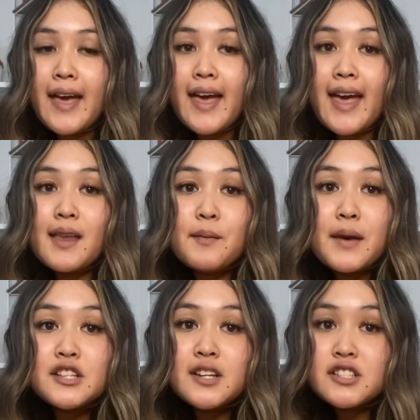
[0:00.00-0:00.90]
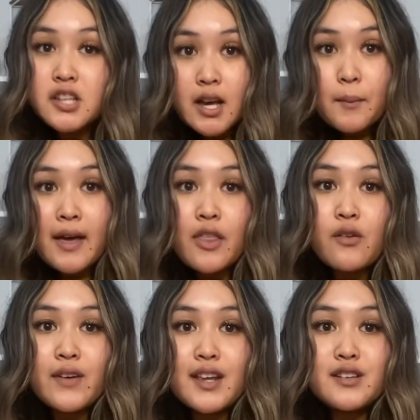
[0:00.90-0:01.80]
And make sure you guys check out my other
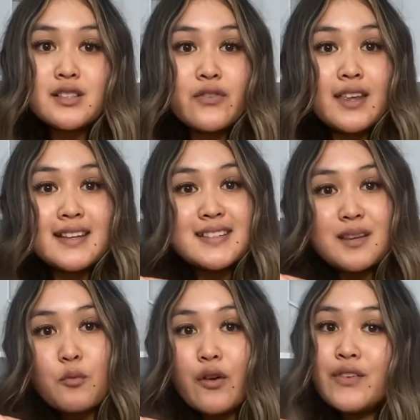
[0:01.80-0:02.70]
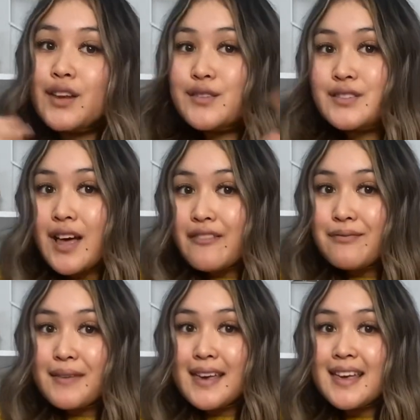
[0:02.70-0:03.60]
videos if you like seeing more videos of
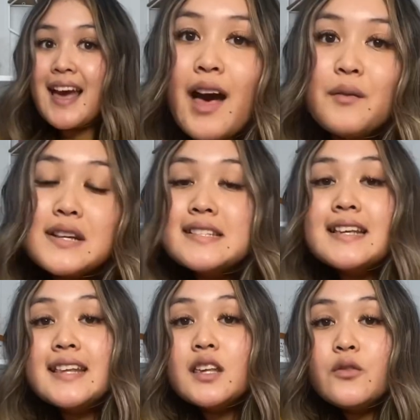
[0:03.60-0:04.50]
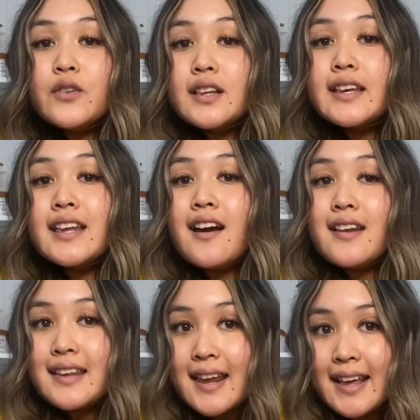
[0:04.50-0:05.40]
me. I want to say thank you for clicking
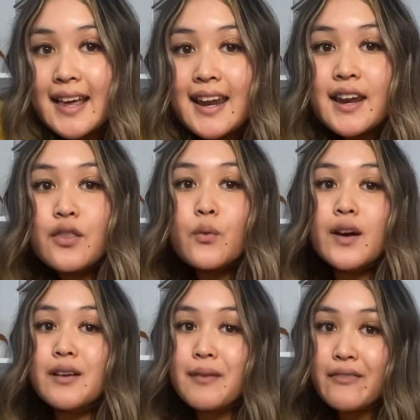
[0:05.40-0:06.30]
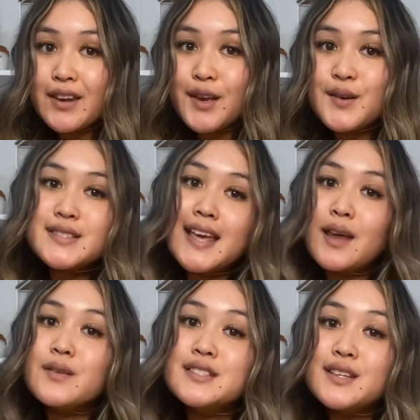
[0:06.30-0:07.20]
on yet again another one of my videos, and
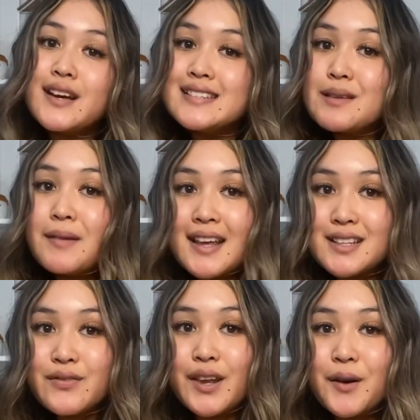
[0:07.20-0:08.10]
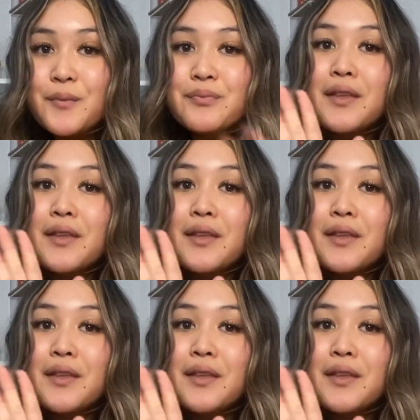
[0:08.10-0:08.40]
I will see you guys in my next video.